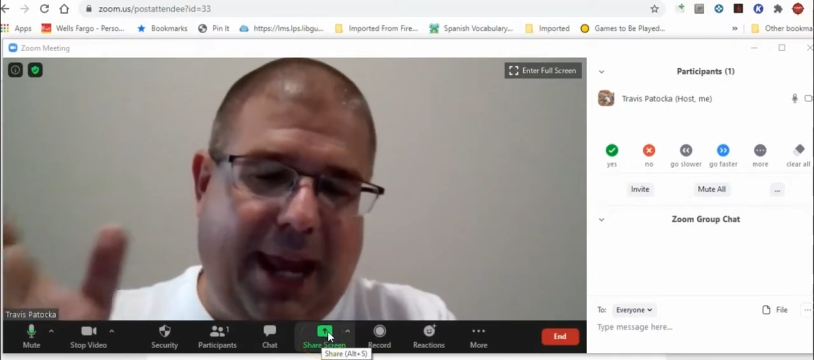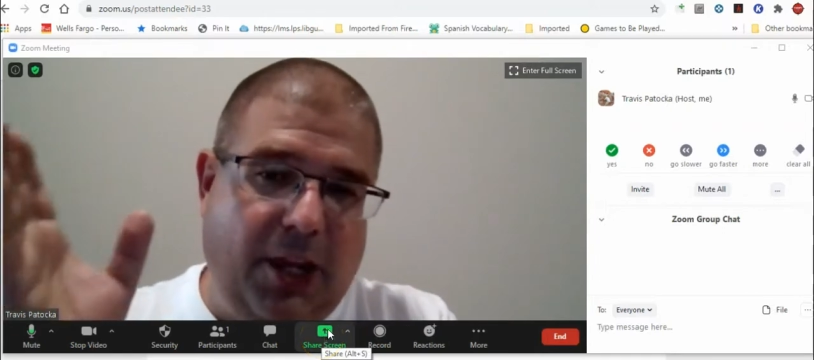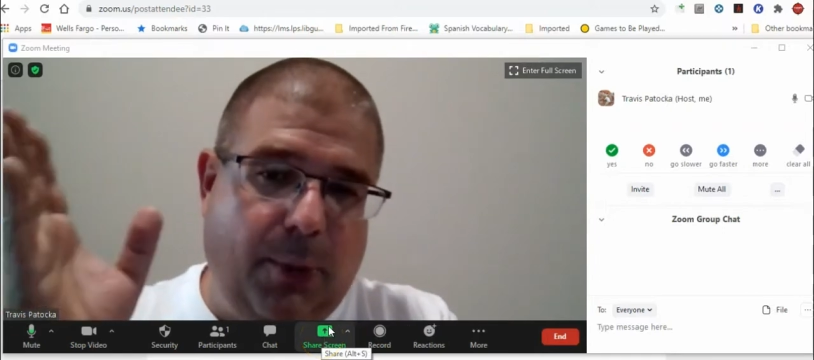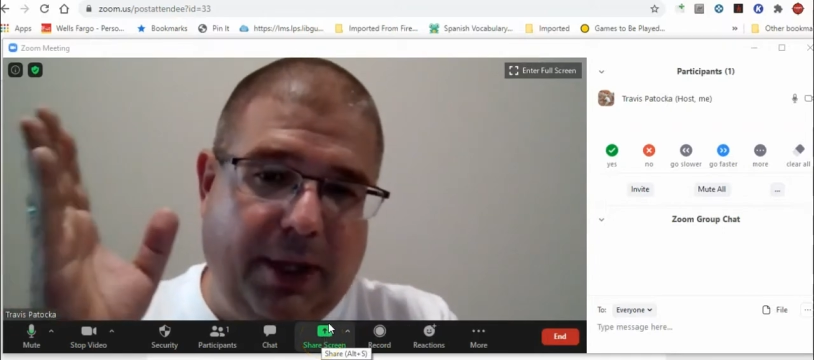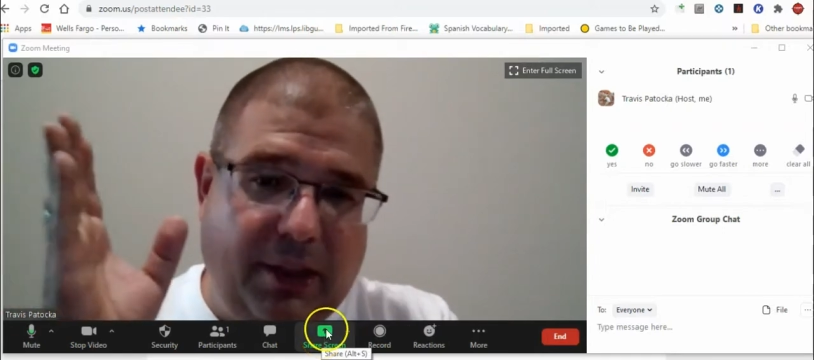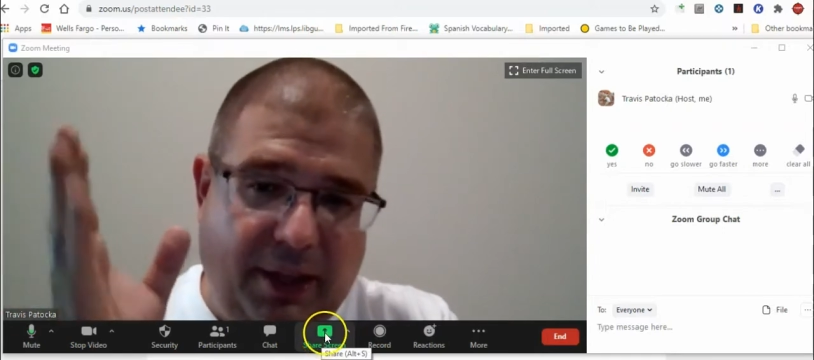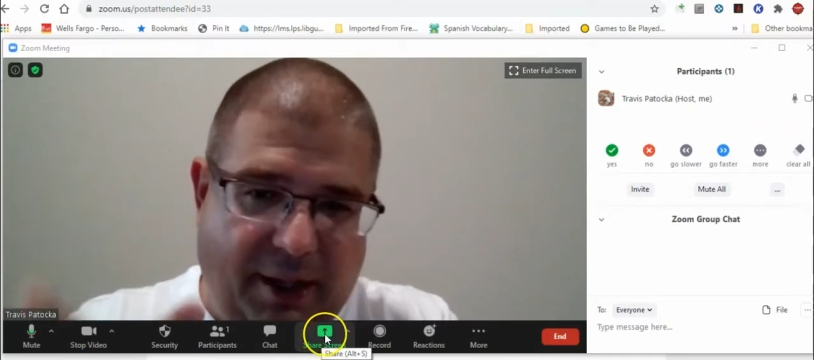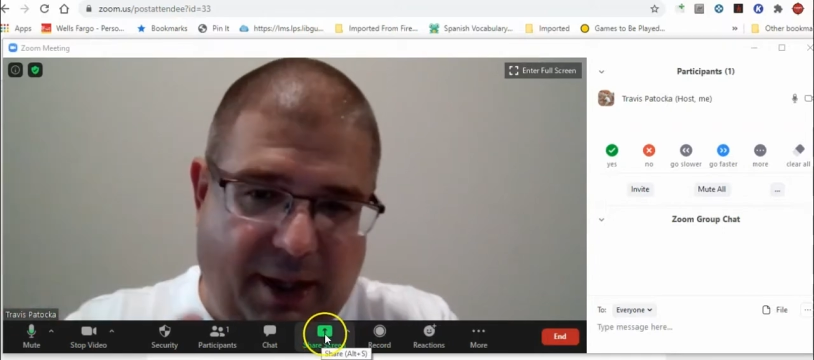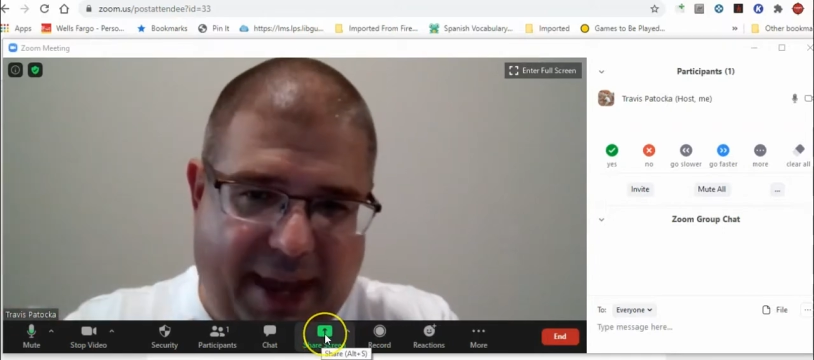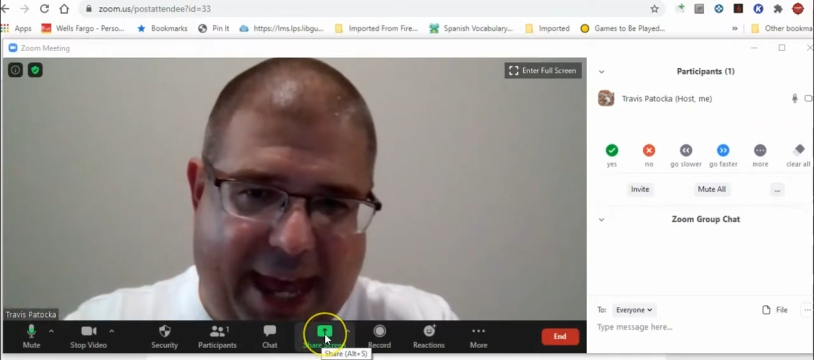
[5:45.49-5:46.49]
And you would
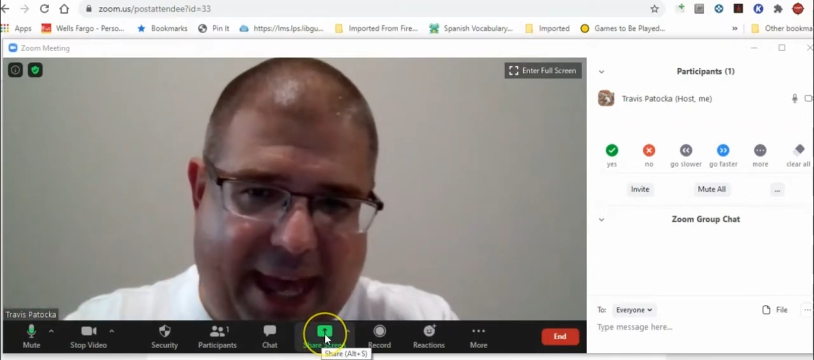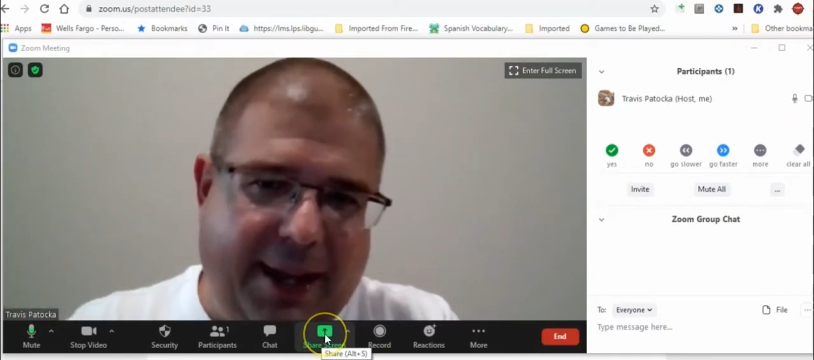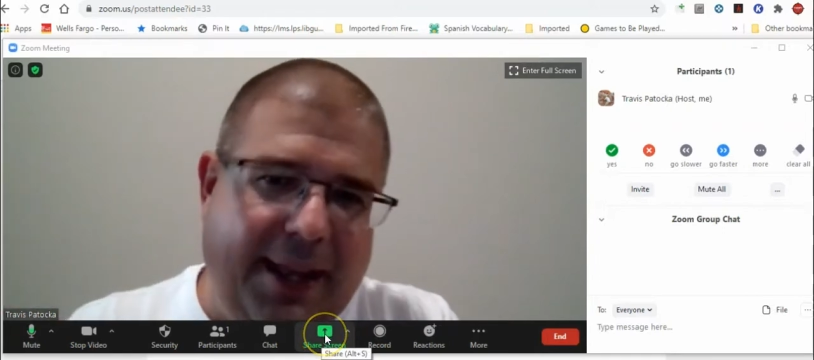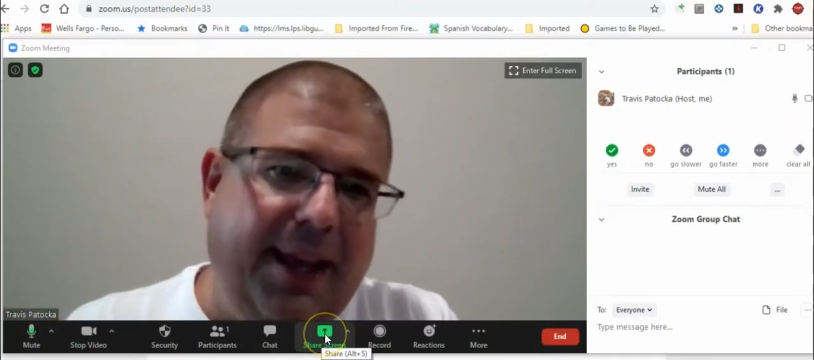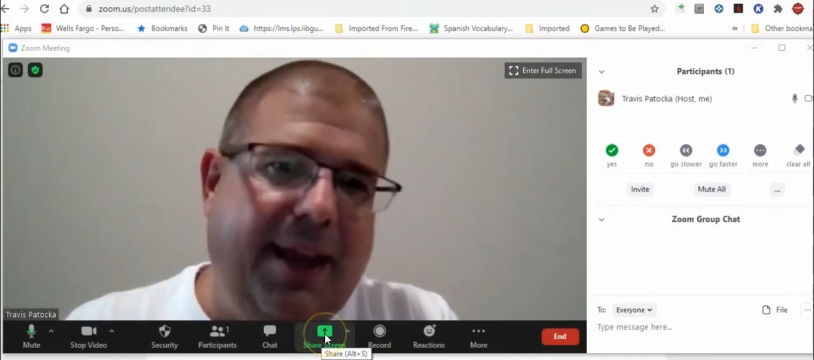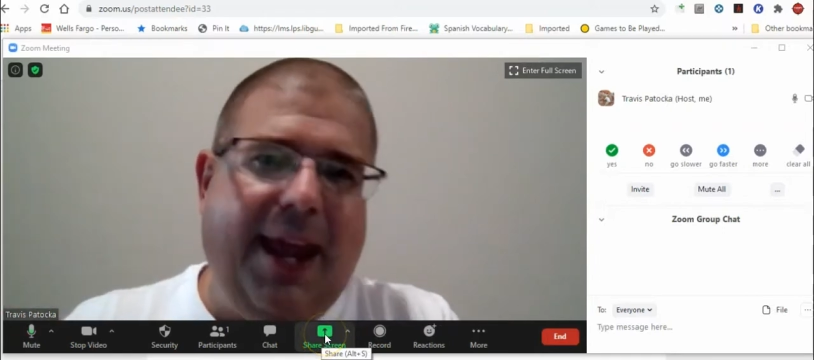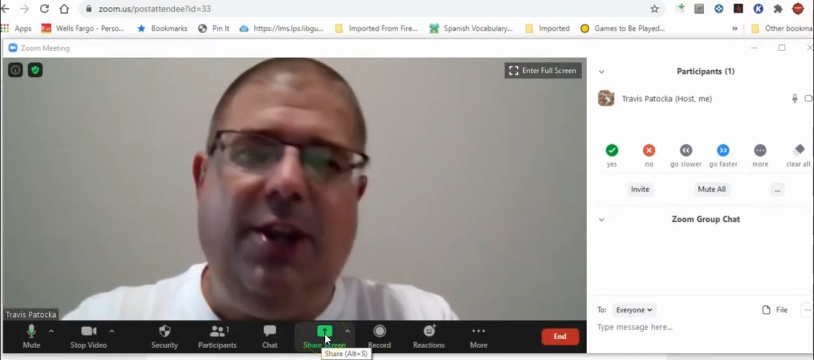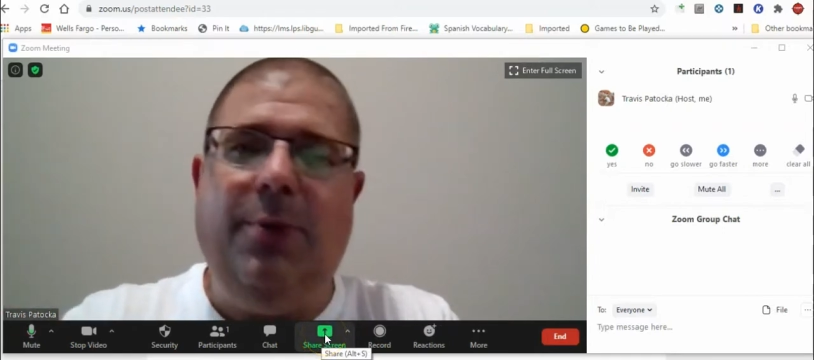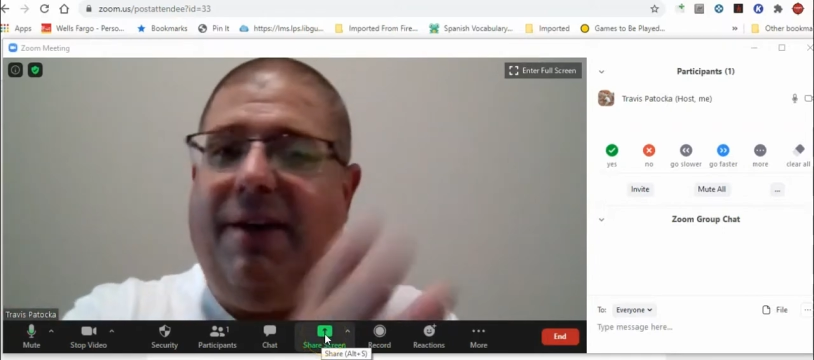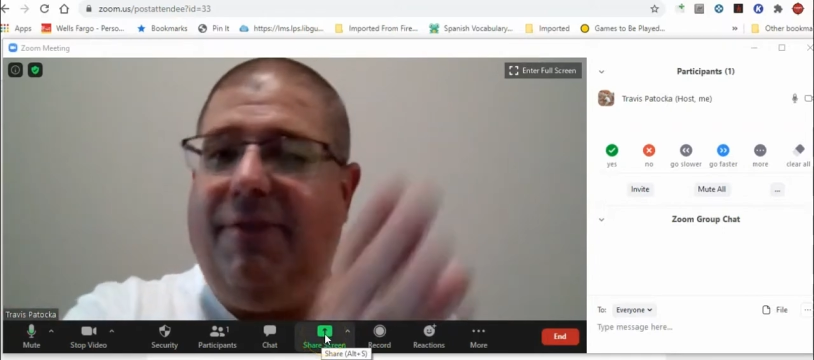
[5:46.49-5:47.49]
click on that
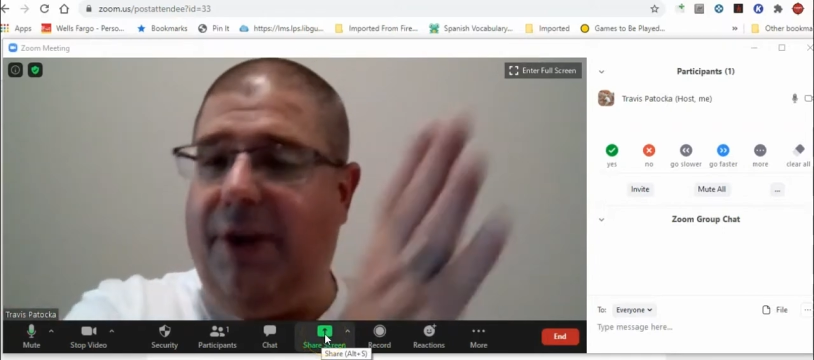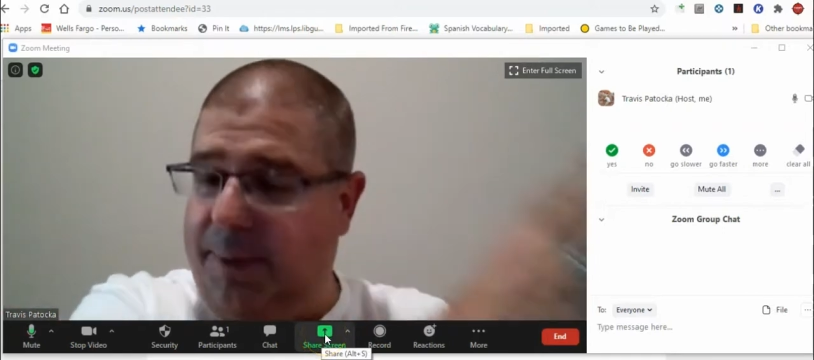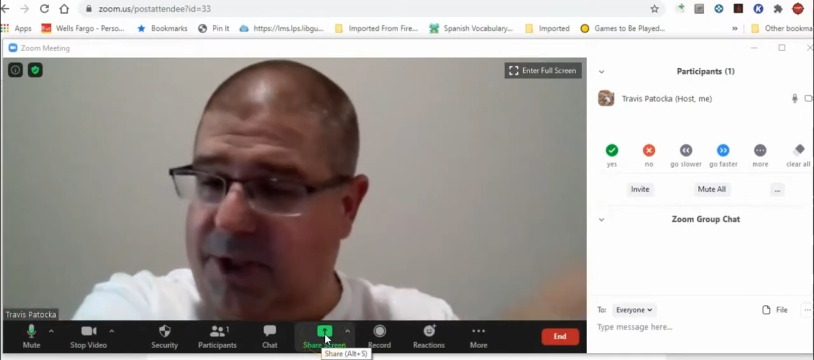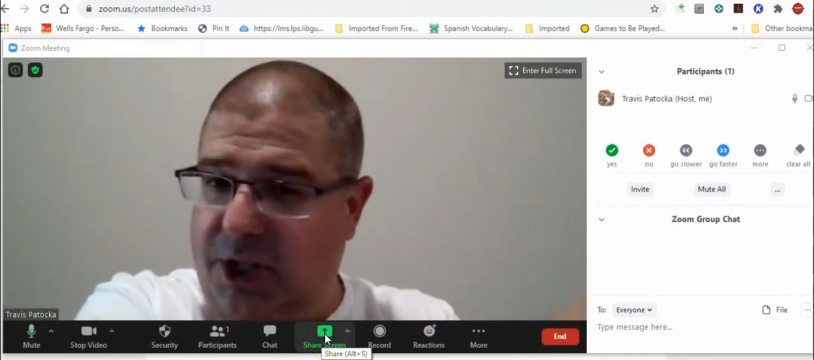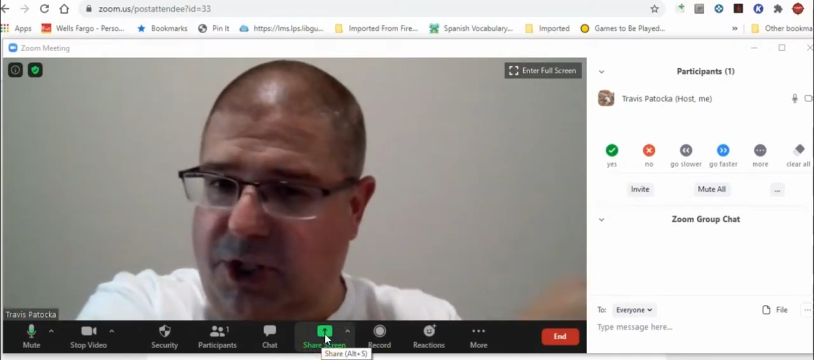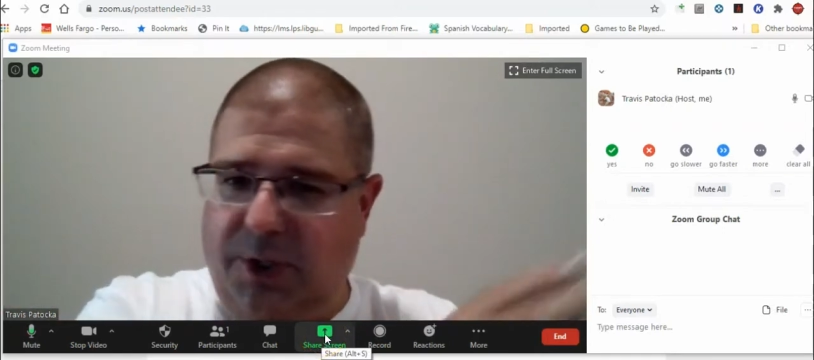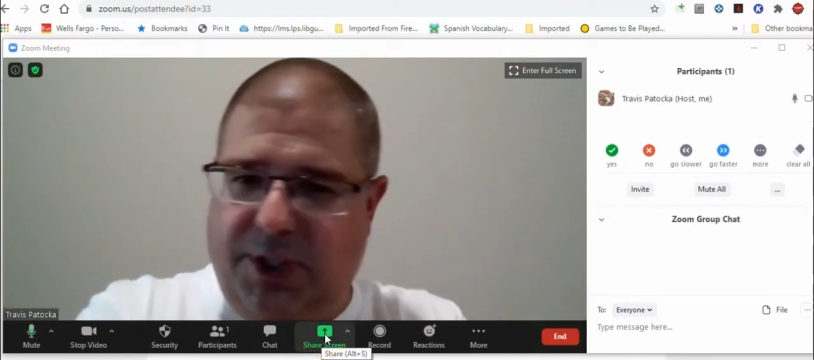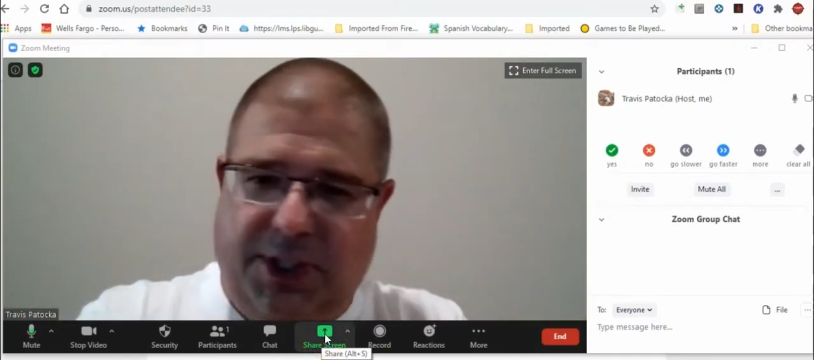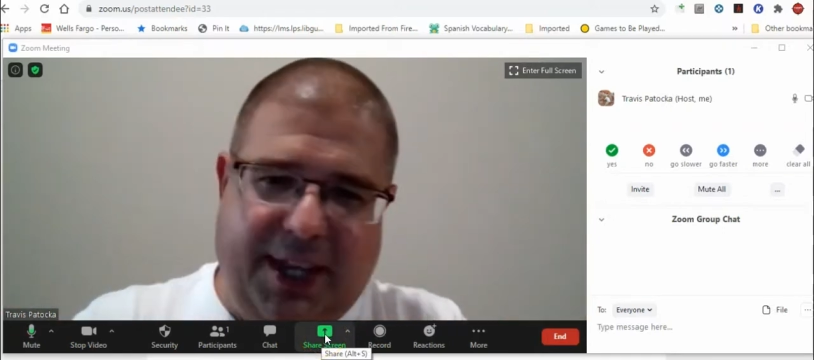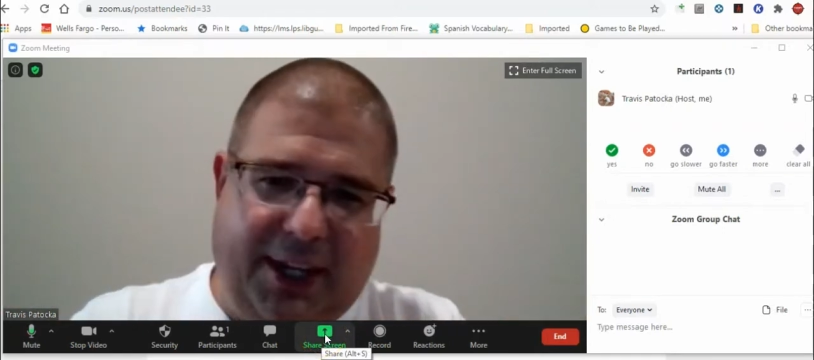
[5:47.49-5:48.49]
and you would have an option to
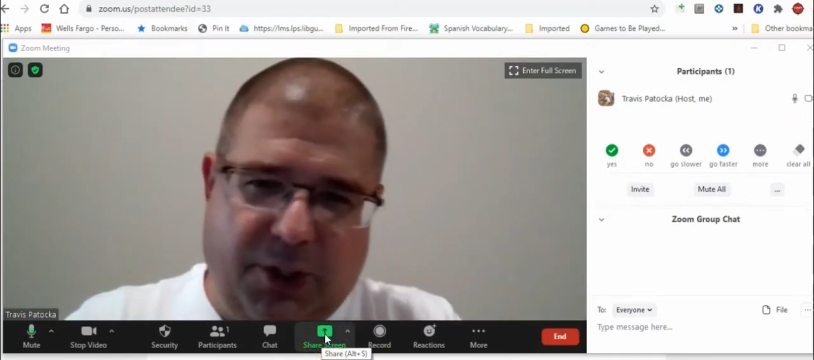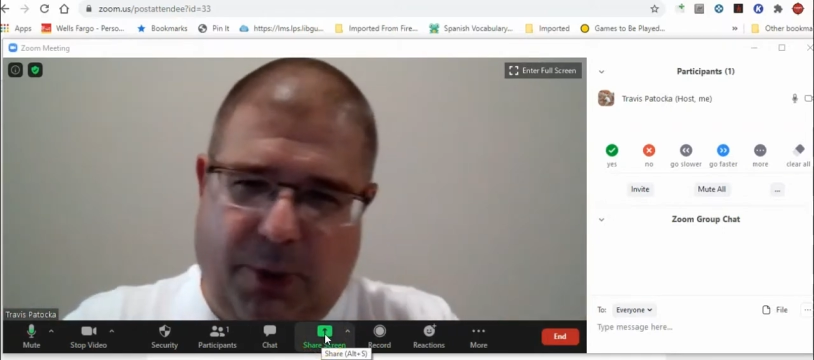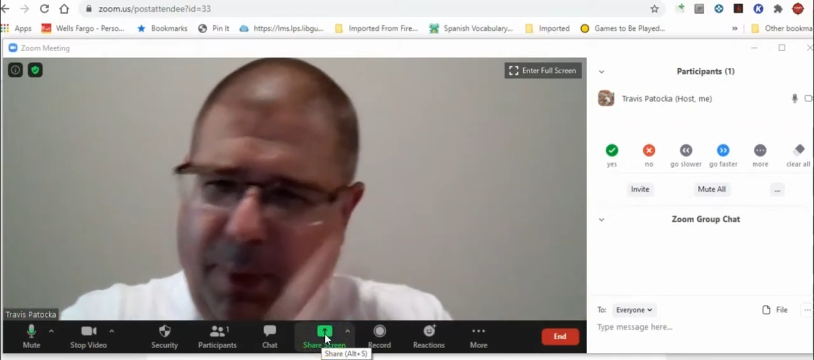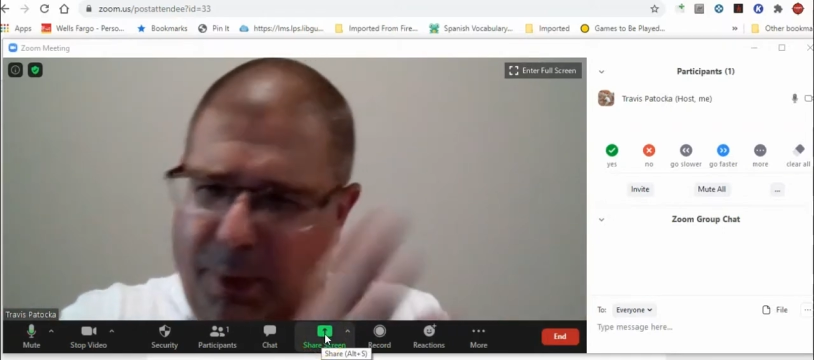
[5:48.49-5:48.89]
choose the second screen,